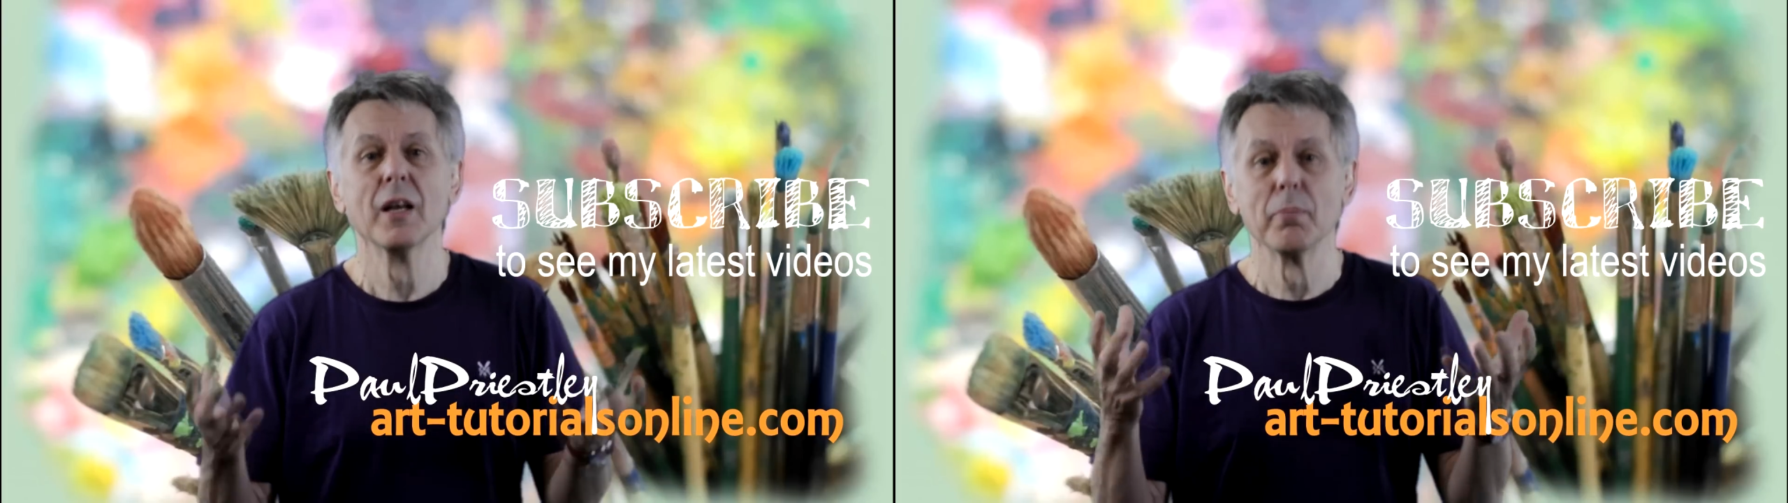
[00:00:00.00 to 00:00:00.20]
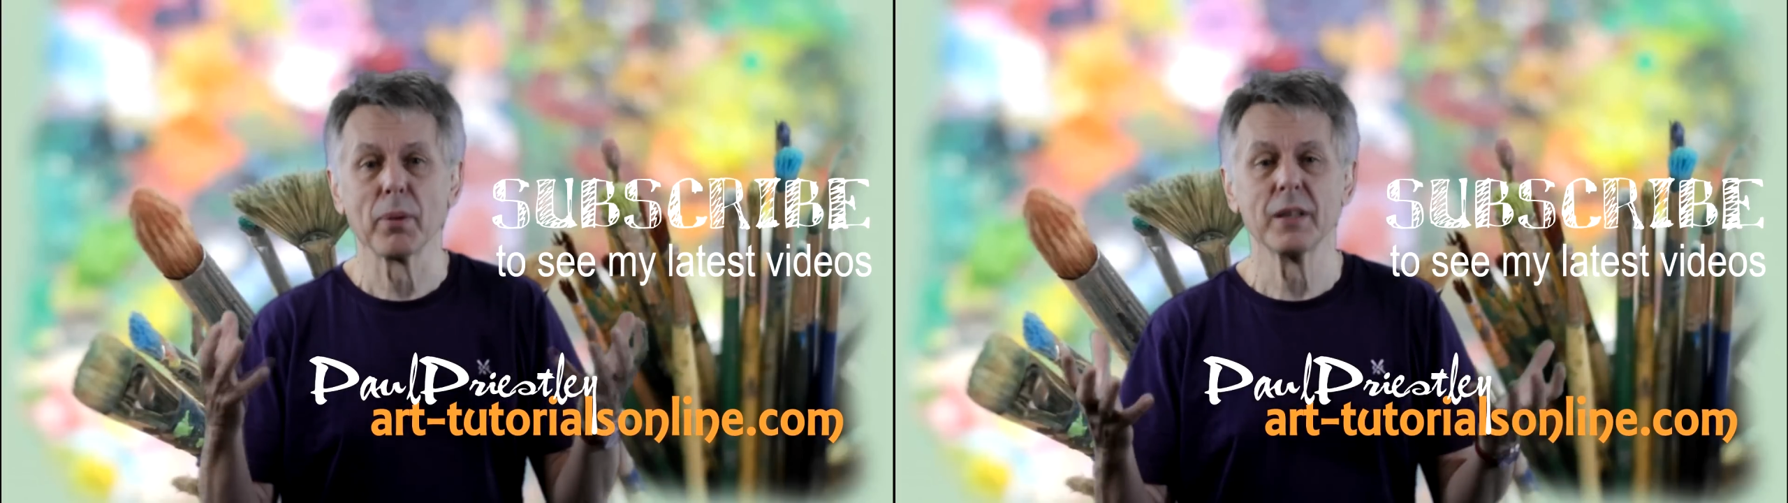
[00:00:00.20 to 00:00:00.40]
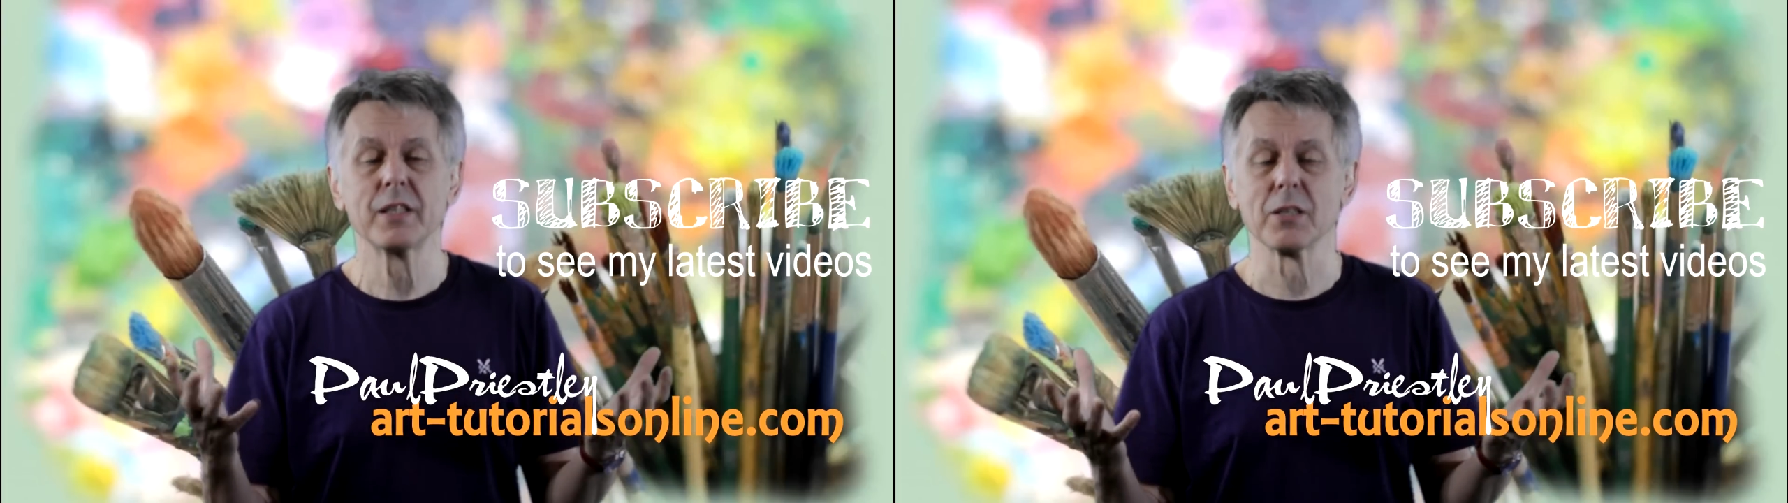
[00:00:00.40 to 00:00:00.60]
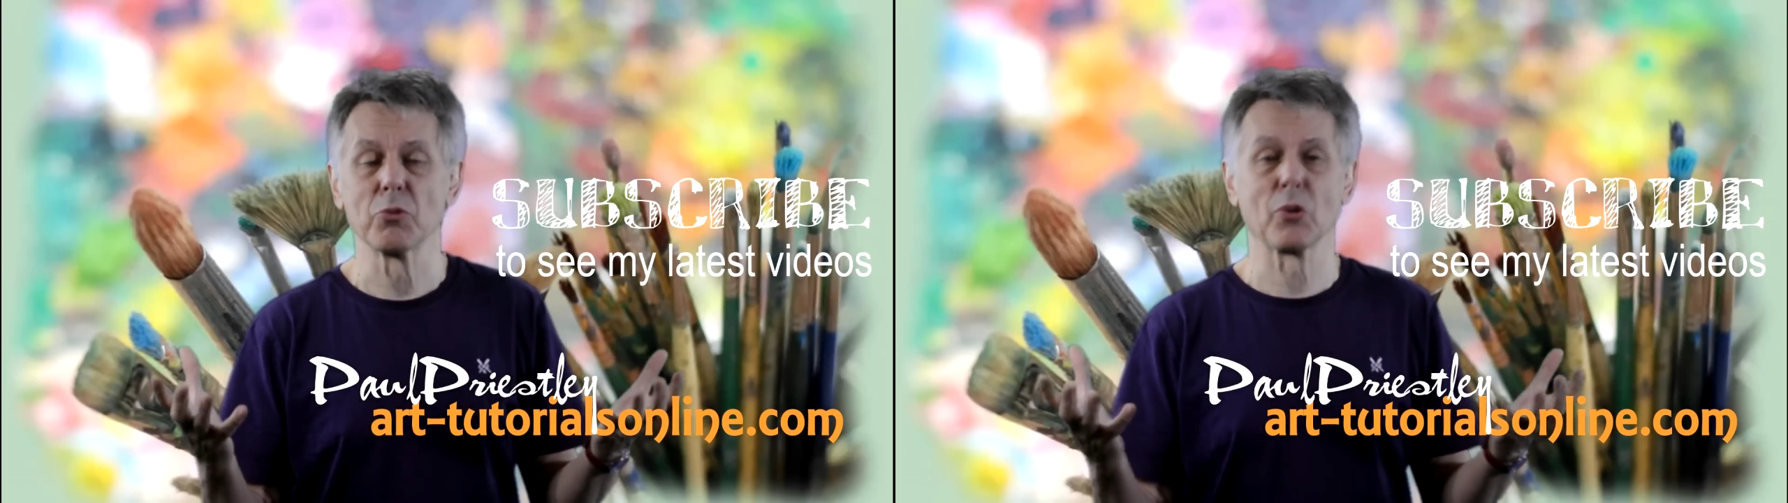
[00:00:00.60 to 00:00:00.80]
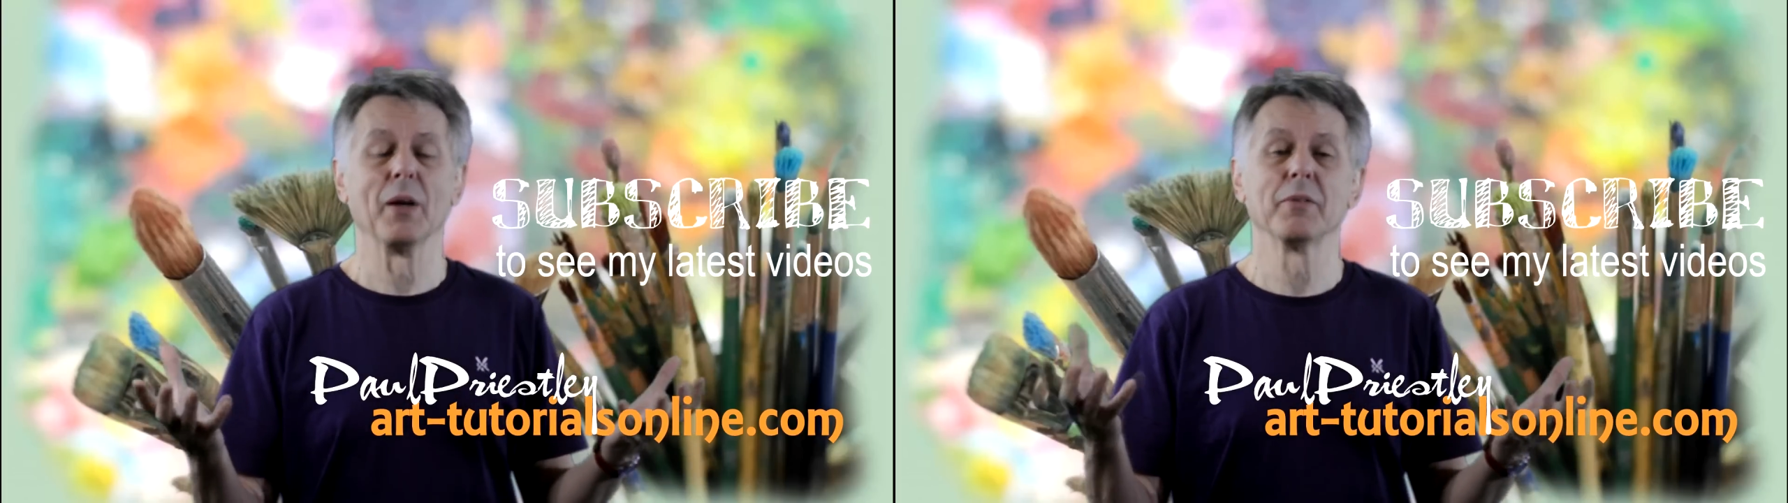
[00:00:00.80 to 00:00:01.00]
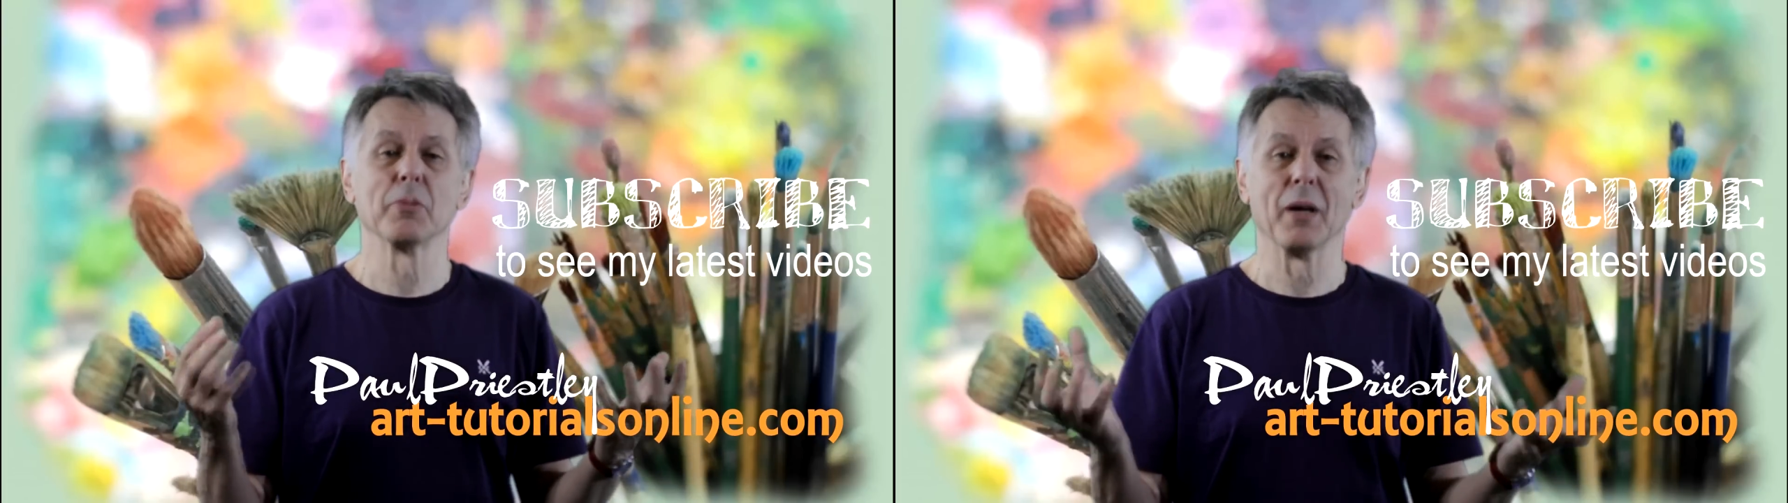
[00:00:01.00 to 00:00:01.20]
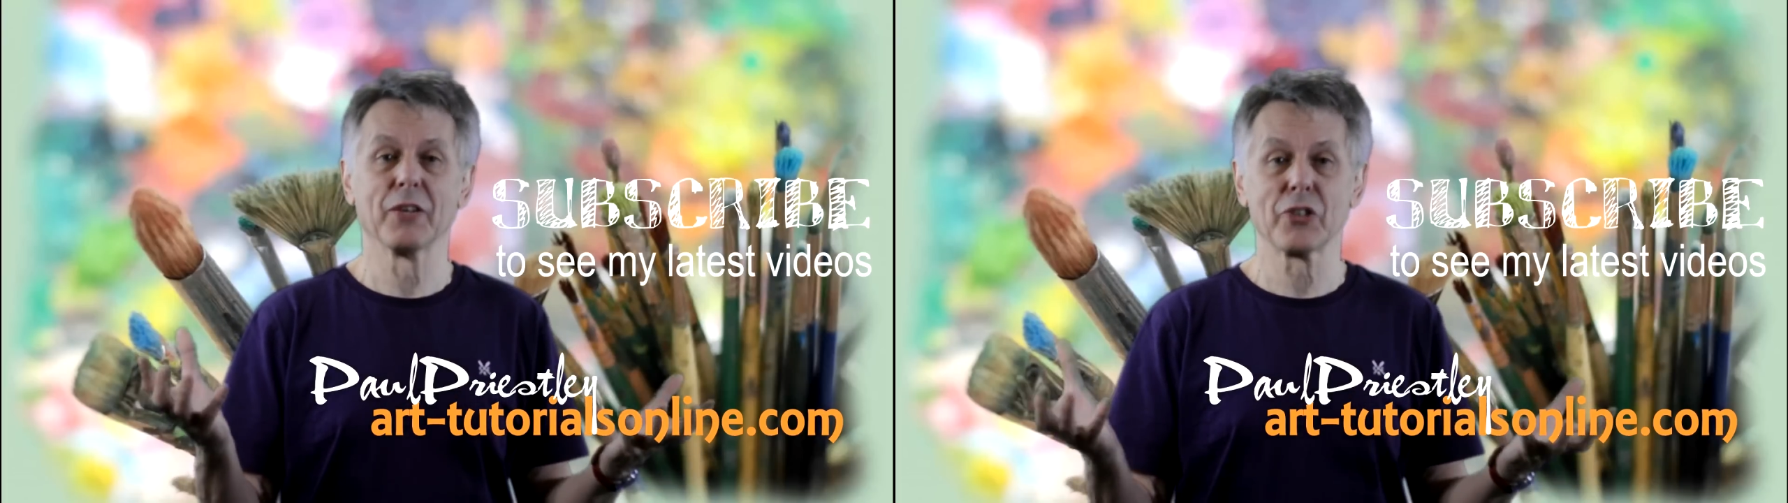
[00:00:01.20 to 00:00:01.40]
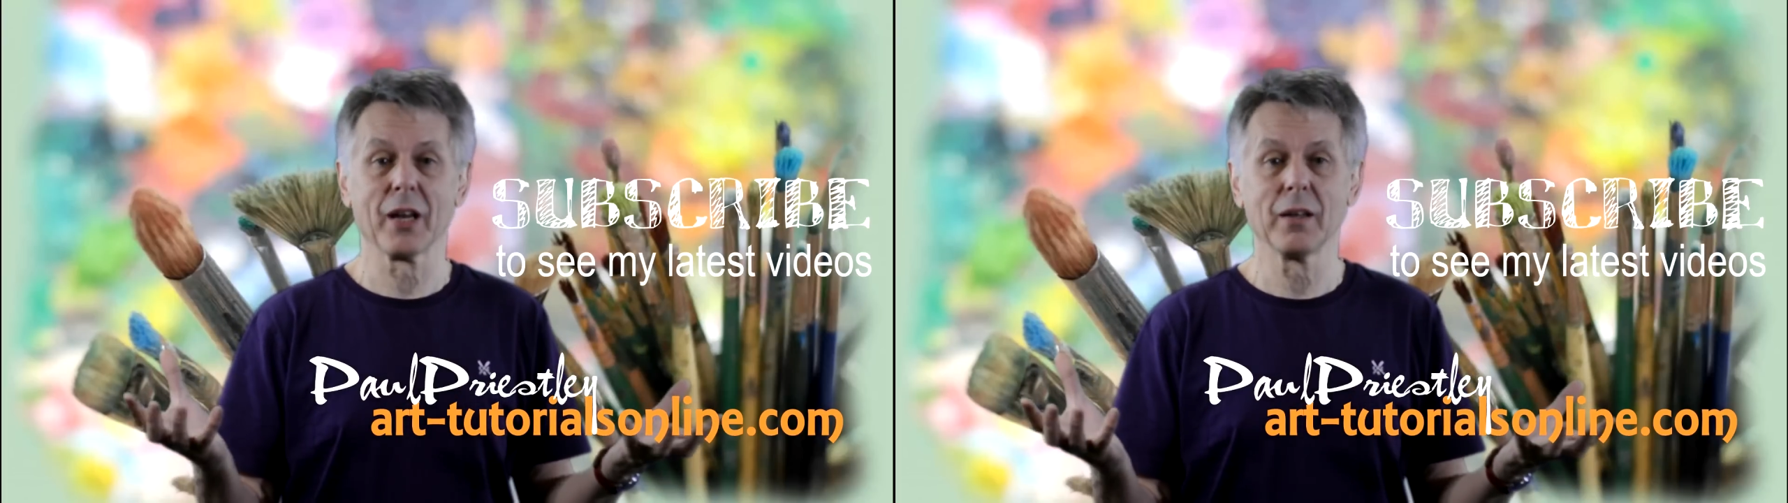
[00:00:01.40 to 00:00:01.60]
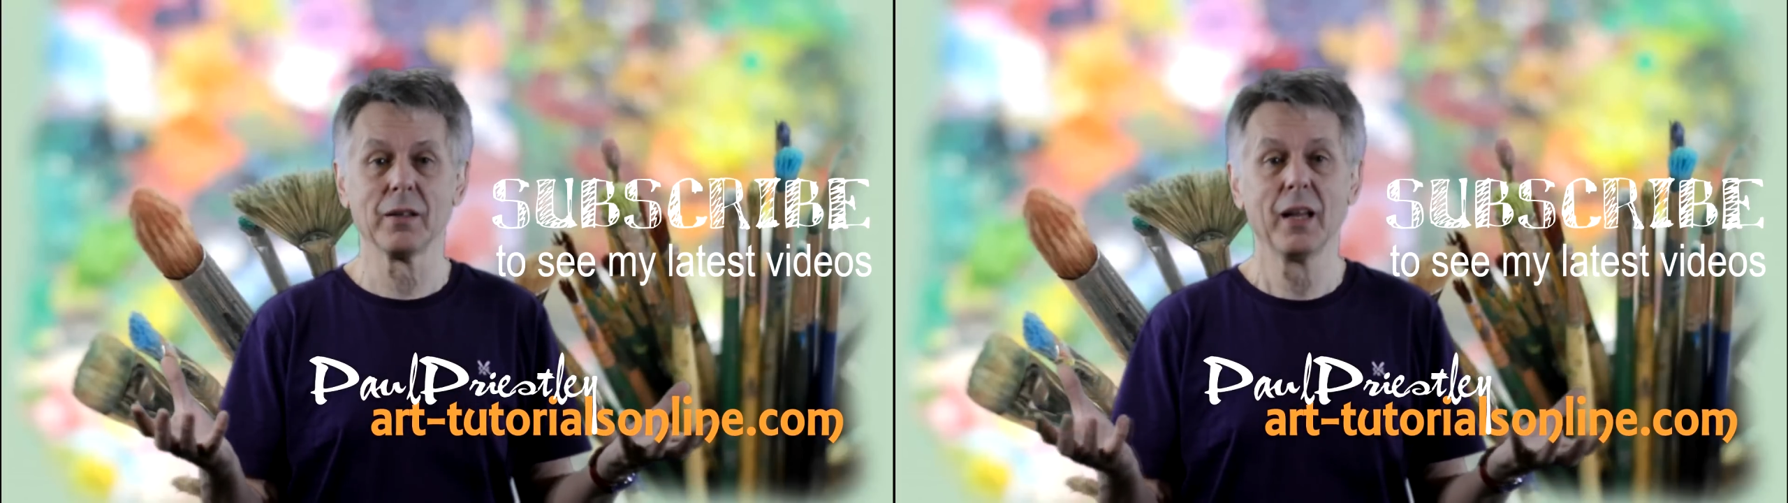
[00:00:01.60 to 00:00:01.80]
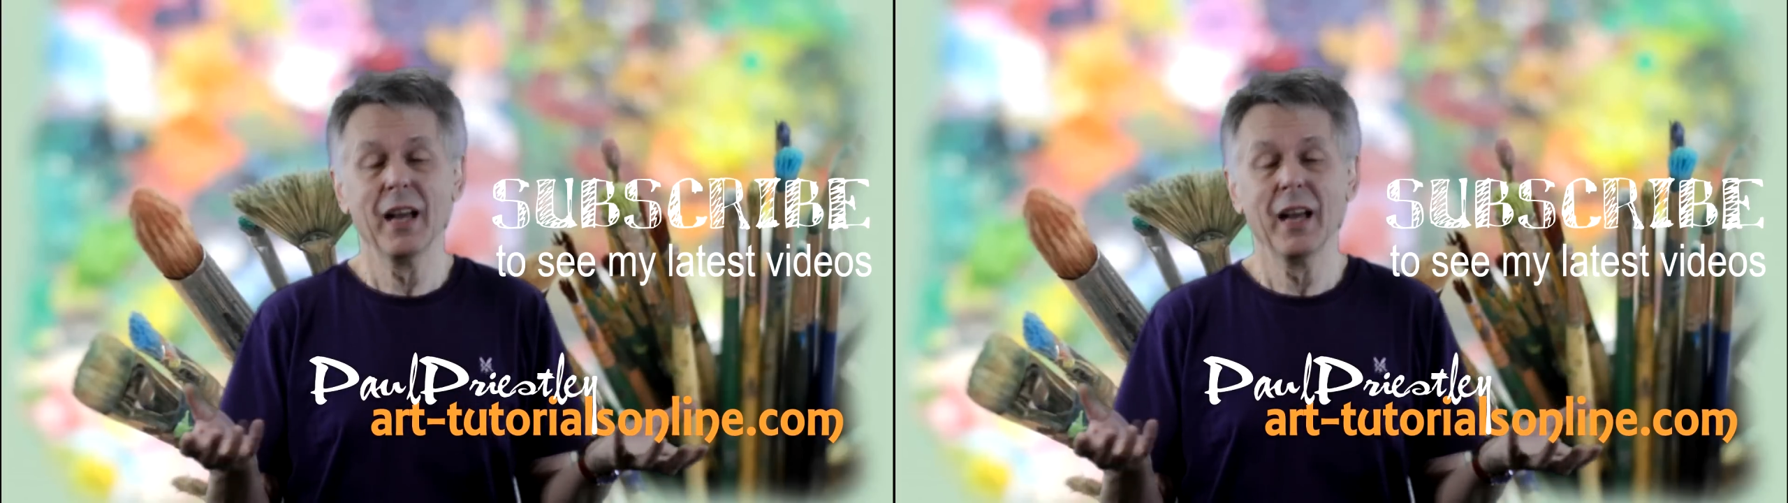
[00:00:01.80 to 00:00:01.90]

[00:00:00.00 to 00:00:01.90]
please subscribe to my channel